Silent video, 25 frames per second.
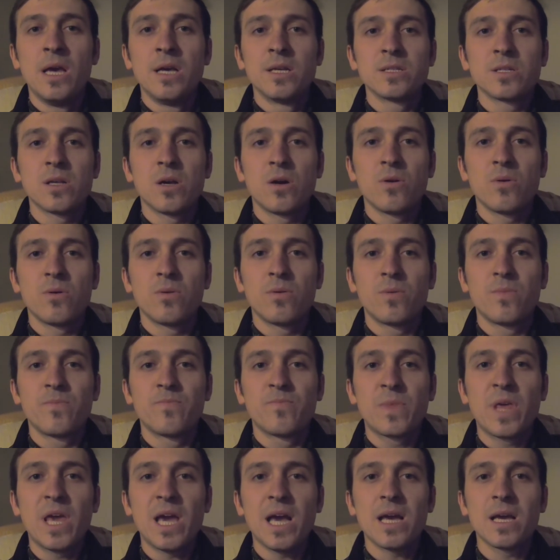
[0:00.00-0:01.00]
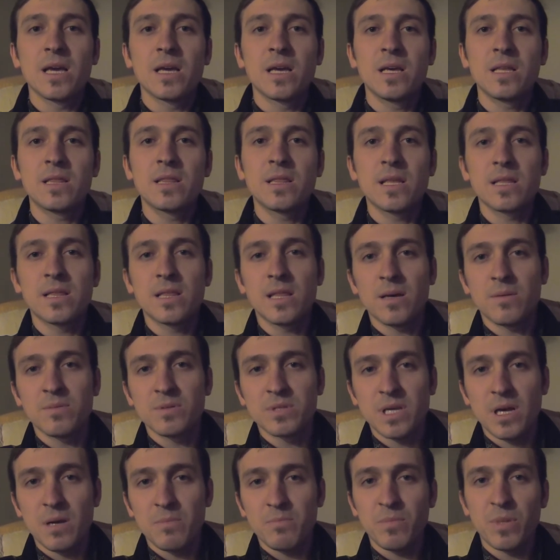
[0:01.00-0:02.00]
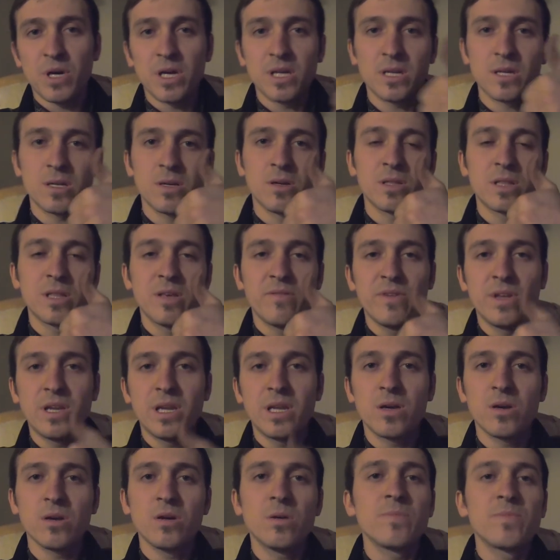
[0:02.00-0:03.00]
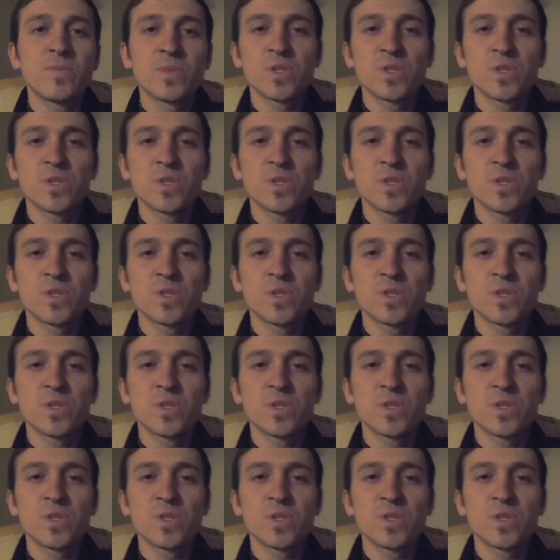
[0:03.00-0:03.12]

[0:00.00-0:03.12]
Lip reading: So yeah, hit the thumbs up button on the video,